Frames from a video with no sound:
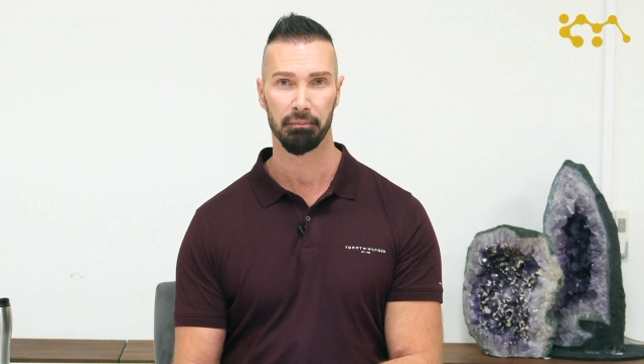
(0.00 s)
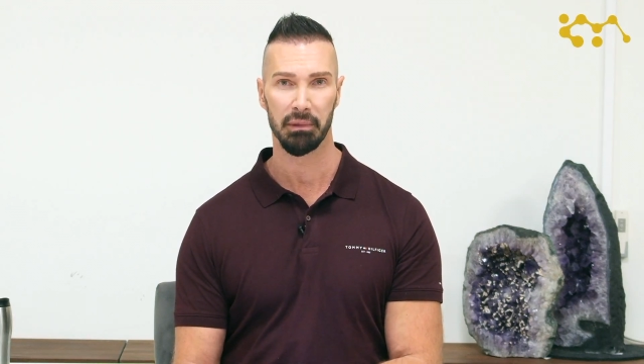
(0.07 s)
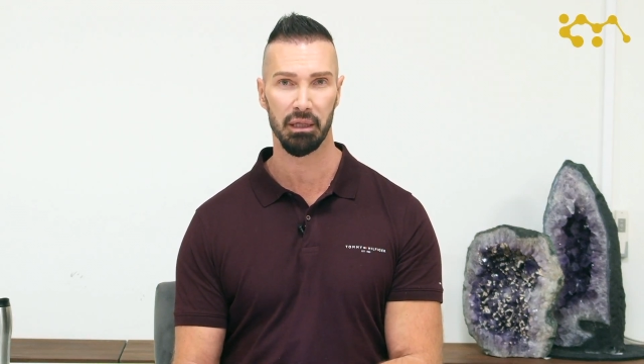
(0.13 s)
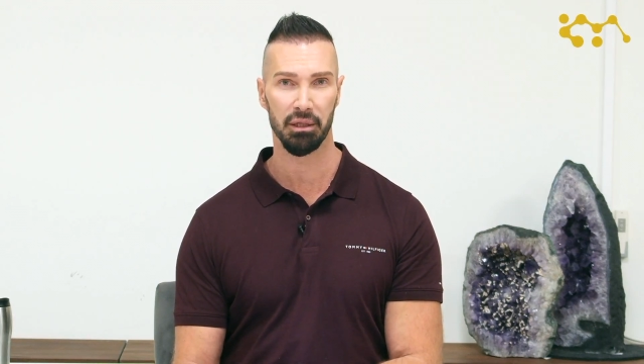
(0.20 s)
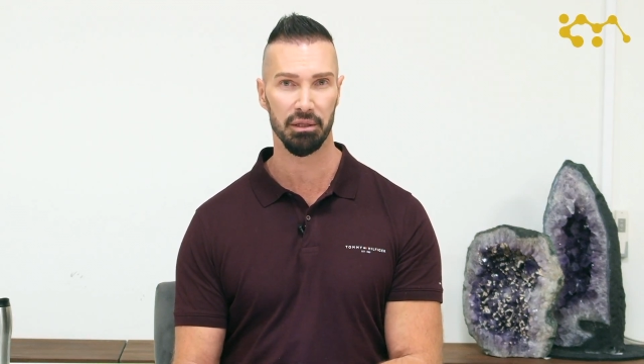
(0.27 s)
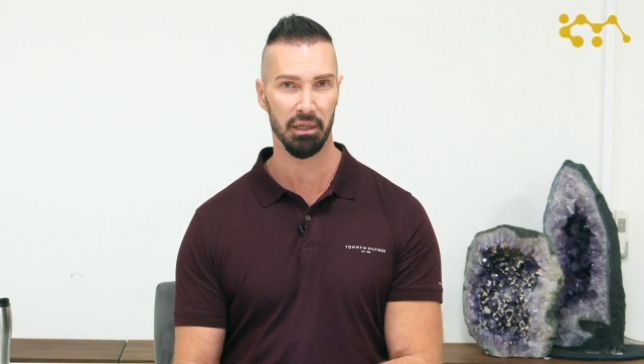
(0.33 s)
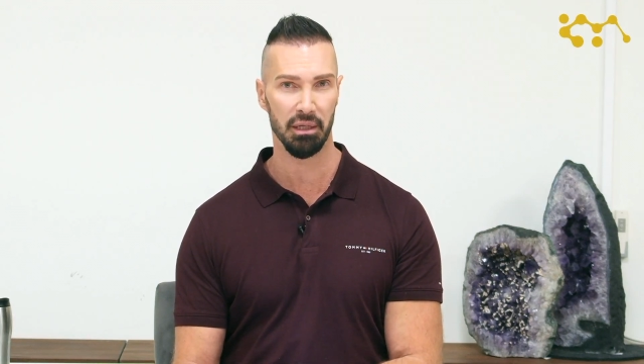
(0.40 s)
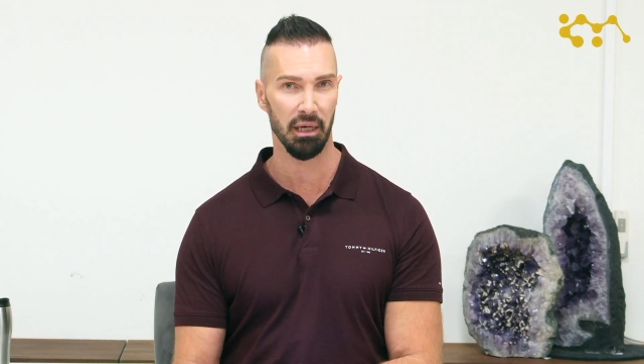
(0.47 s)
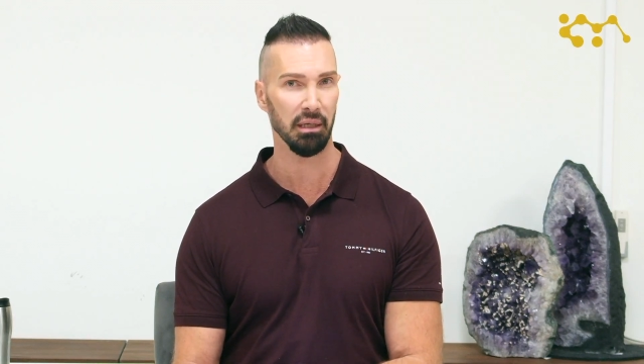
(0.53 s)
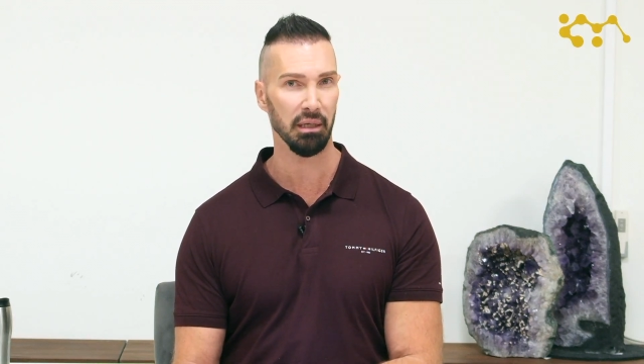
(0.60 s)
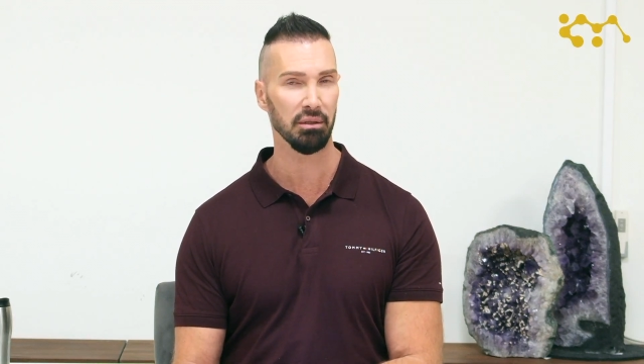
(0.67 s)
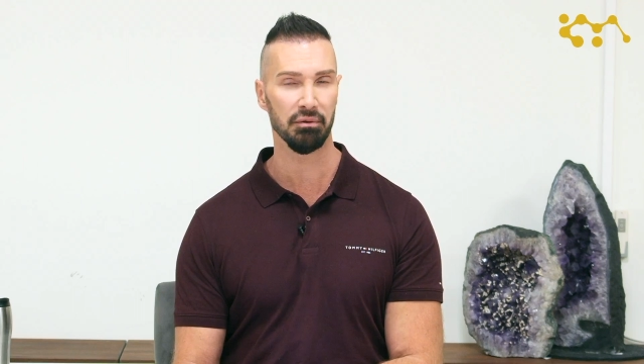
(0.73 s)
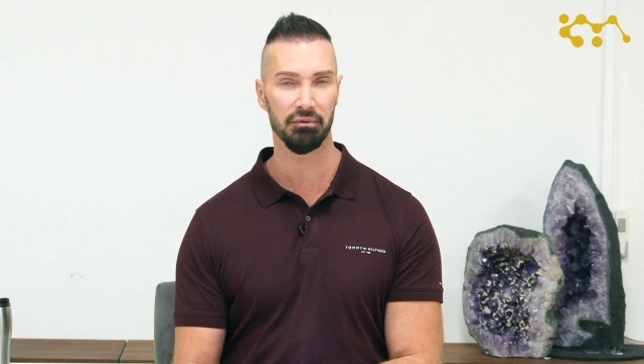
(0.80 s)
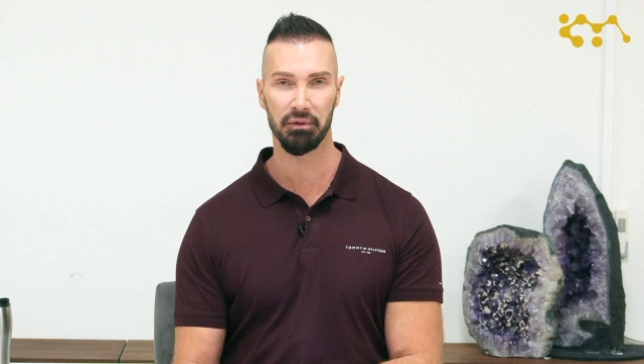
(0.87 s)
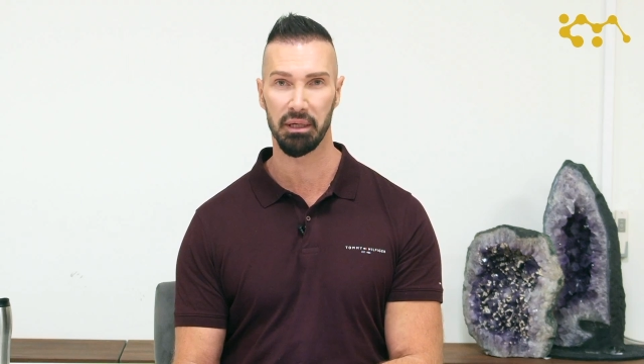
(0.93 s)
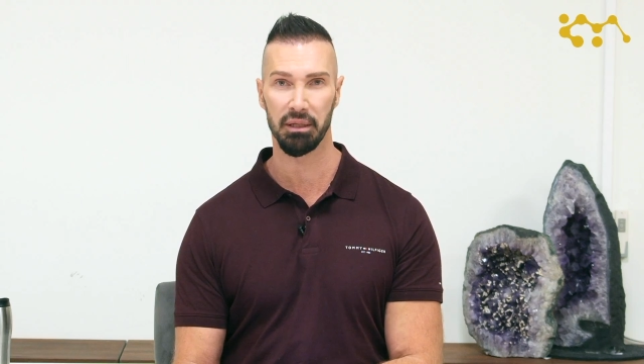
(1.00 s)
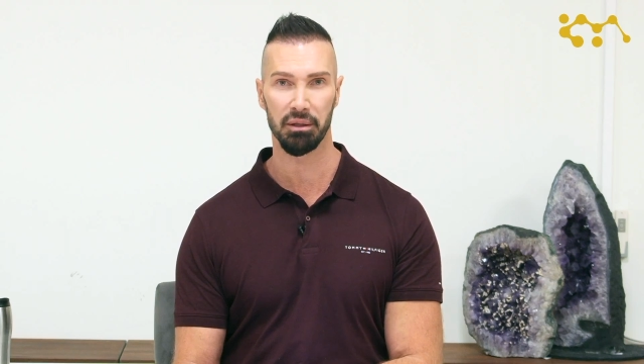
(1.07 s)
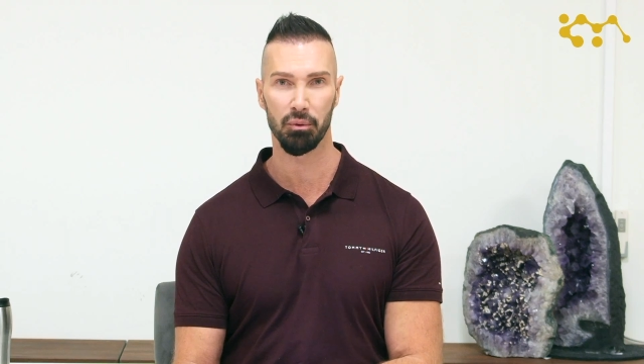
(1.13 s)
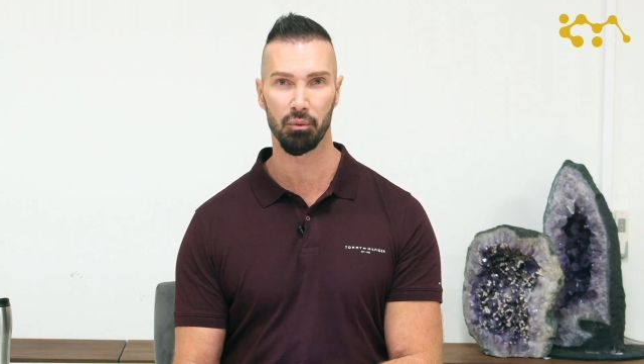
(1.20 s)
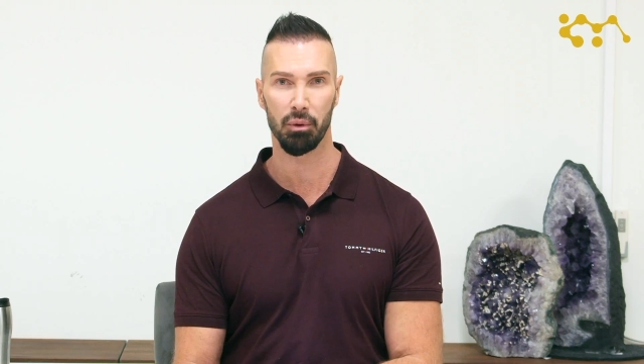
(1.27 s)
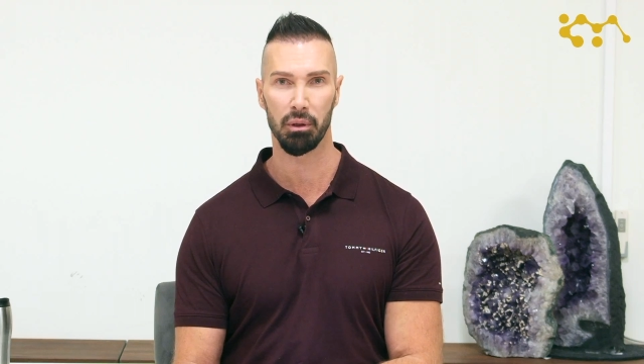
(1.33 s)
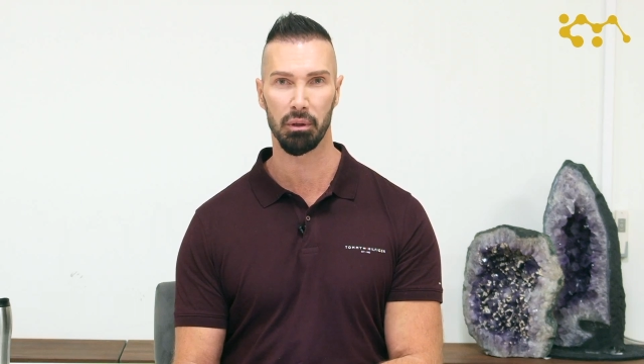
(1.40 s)
It's not to fight
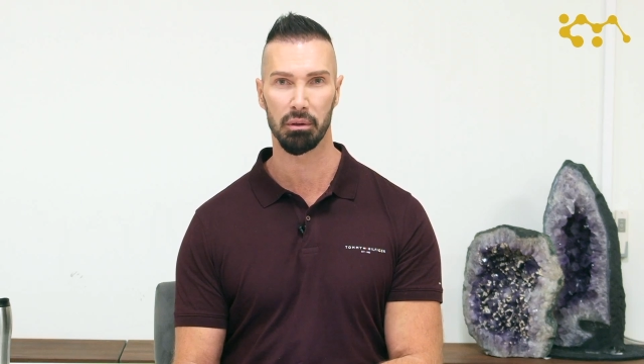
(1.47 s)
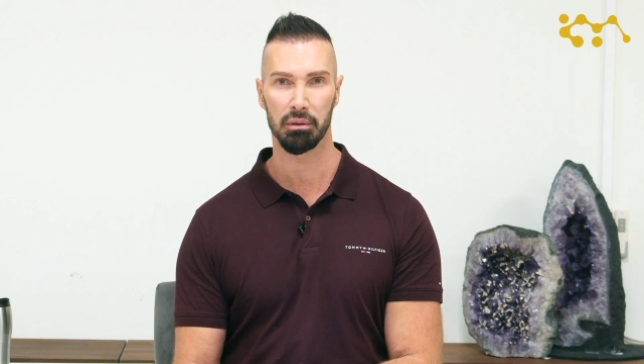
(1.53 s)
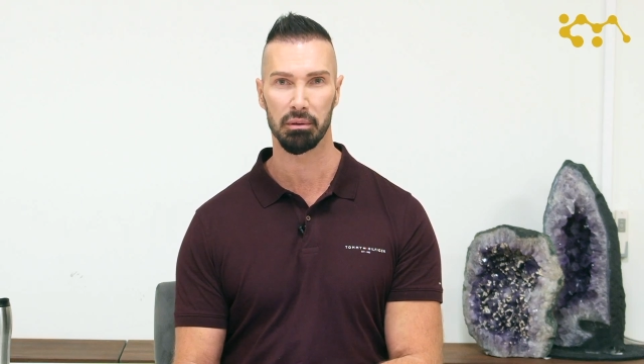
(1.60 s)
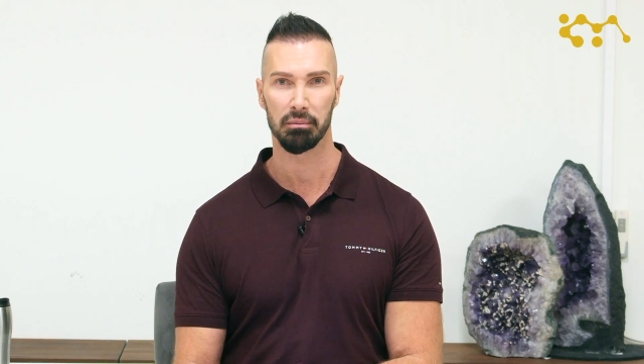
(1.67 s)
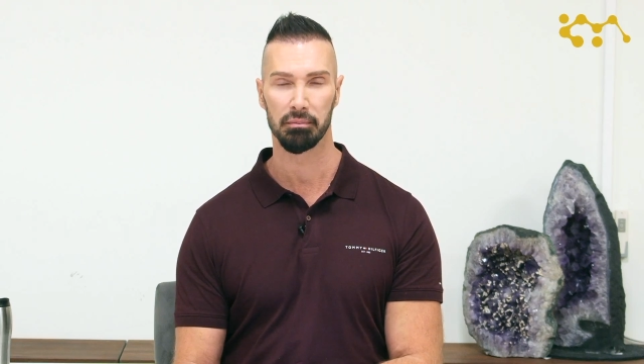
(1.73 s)
the world.